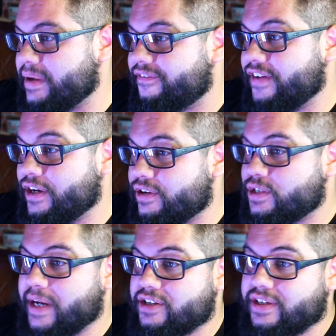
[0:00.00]
But Figure
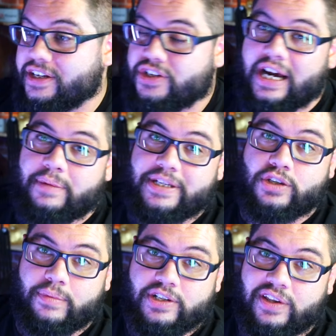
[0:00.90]
especially, because you got to be
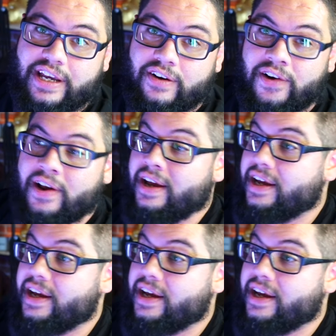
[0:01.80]
so much leaner.